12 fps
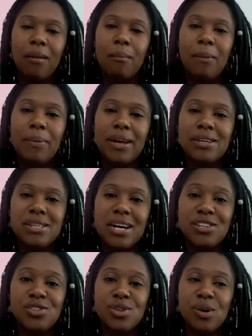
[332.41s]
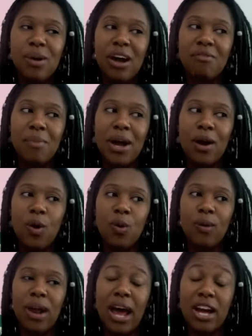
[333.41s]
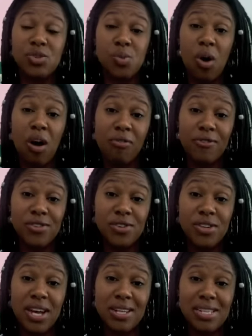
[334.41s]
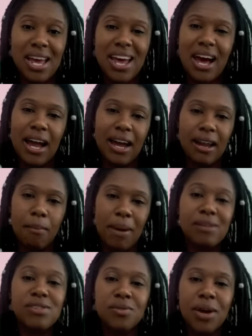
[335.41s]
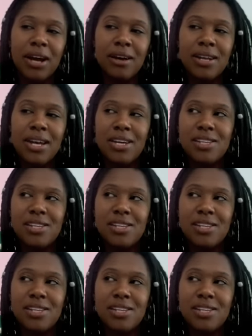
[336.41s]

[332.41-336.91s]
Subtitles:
But because I don't have my own actual office or desk, I kind of bounce around.